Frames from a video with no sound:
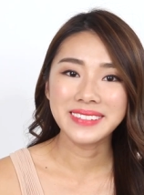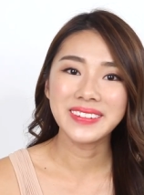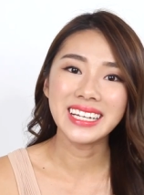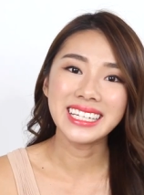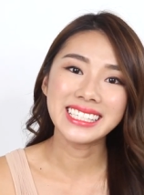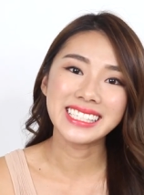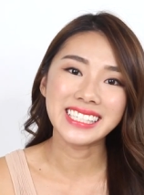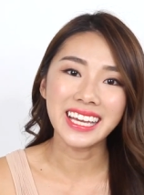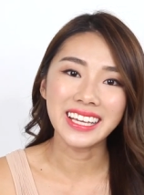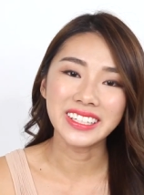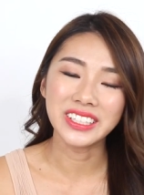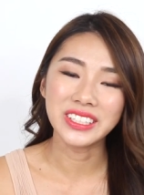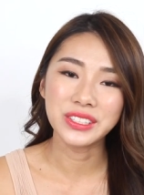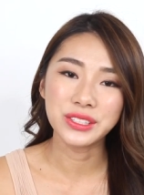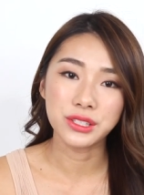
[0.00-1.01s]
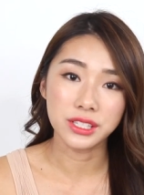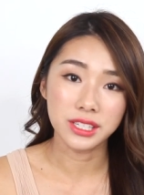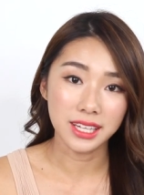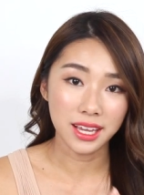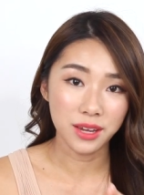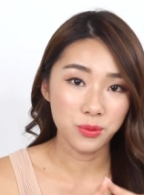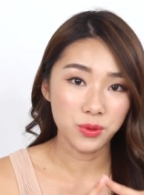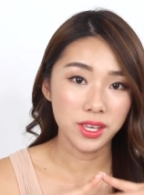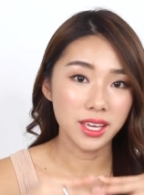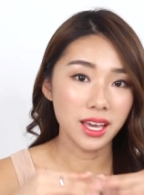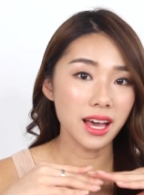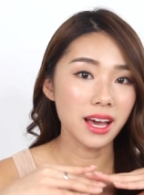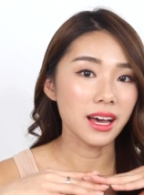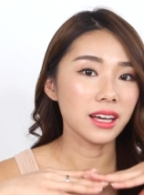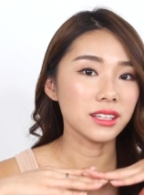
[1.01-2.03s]
to my channel. Today we
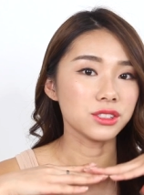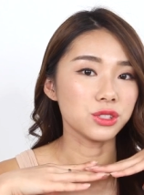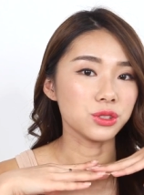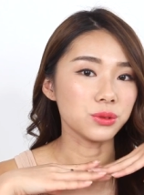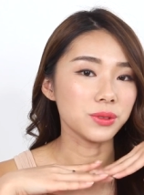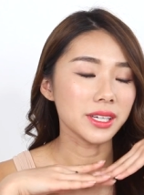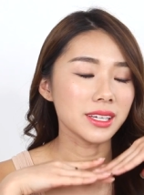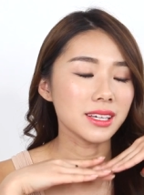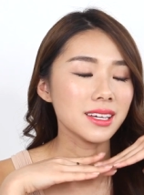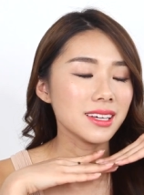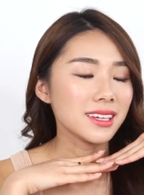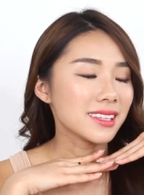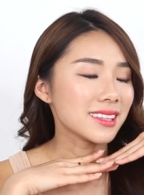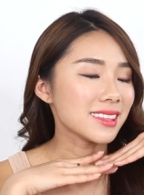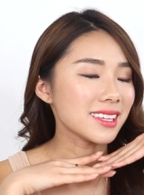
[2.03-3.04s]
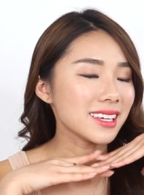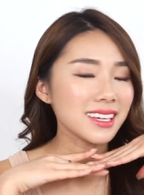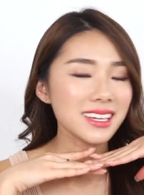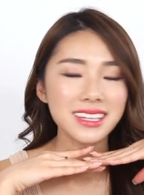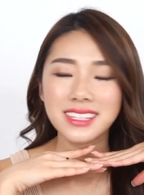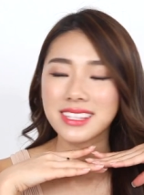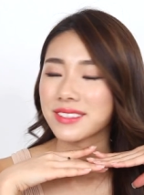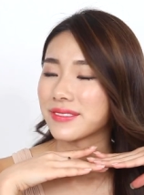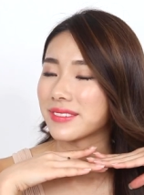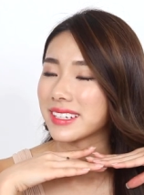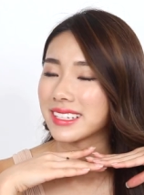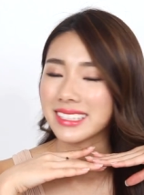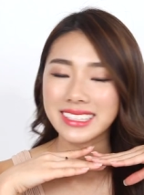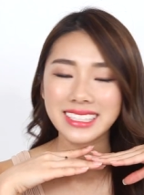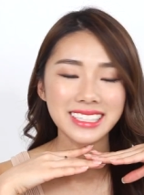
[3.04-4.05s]
are doing this
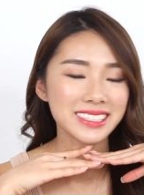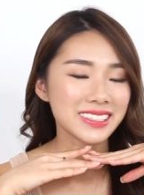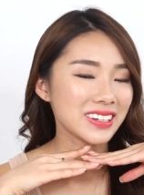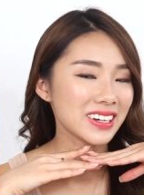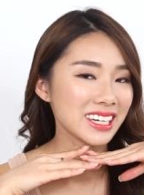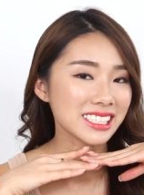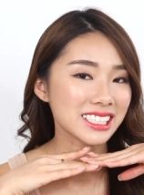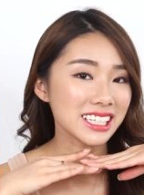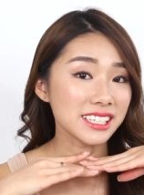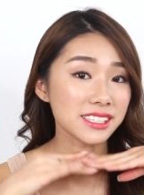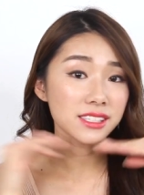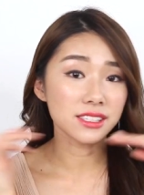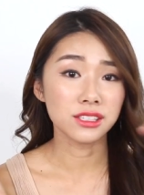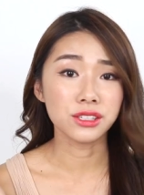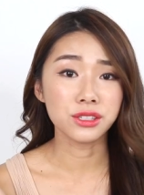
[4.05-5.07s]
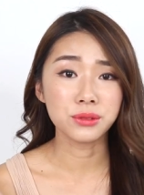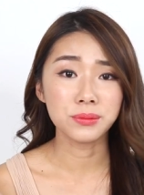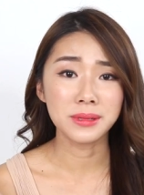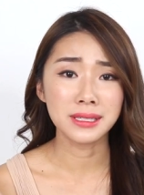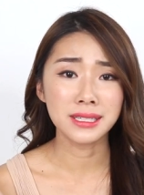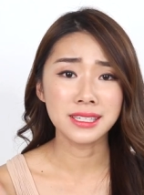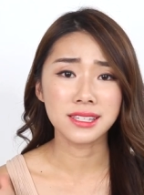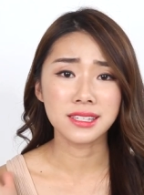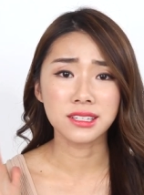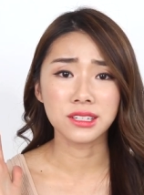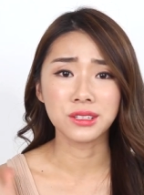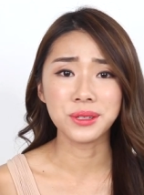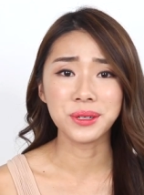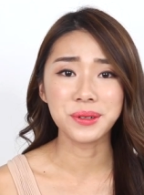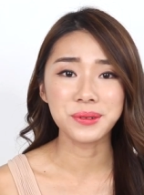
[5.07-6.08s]
really gorgeous, luminous,
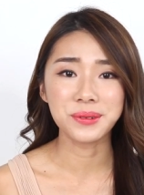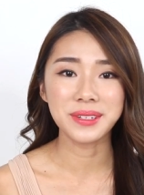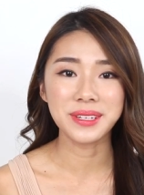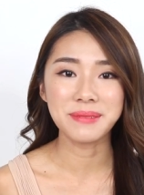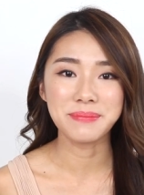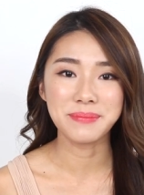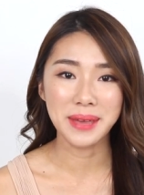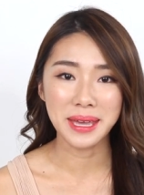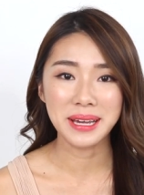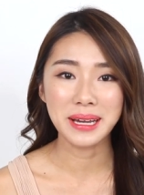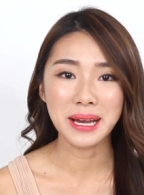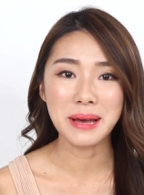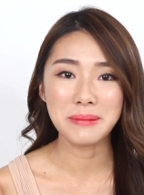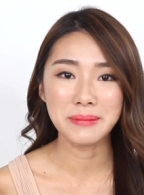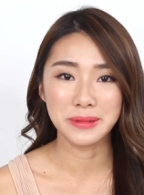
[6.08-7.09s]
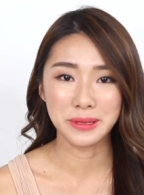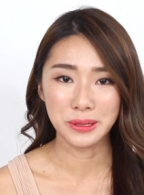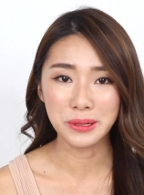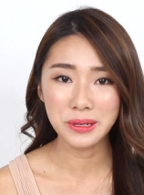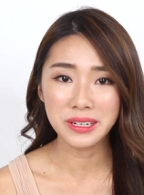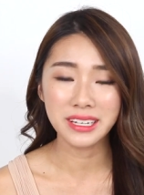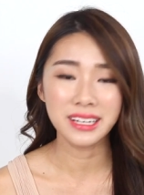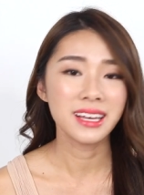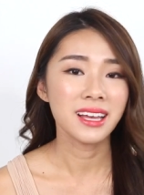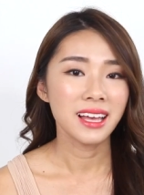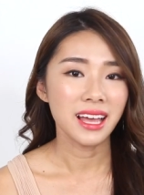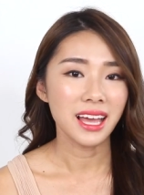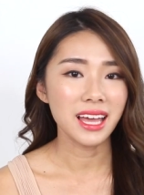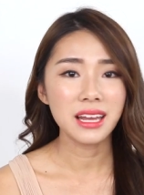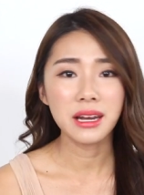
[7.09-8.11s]
glowy makeup look
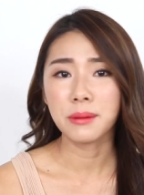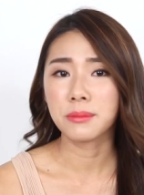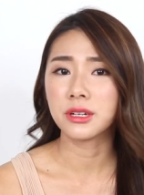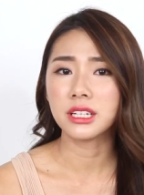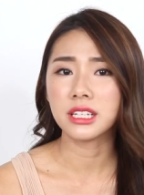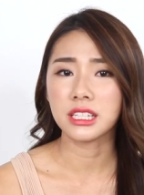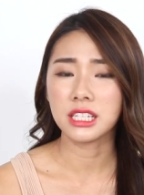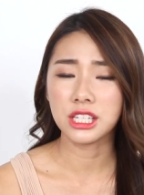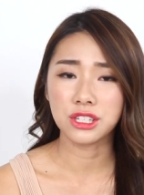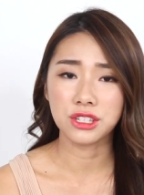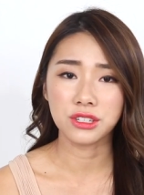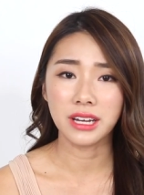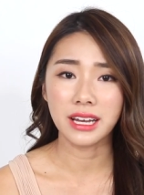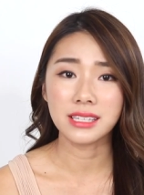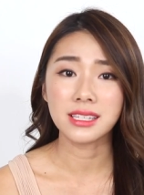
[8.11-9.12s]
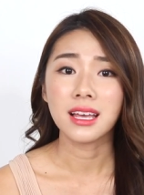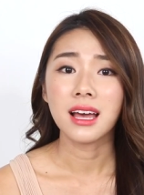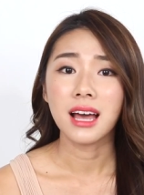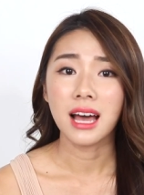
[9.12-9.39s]
and I'm gonna teach you guys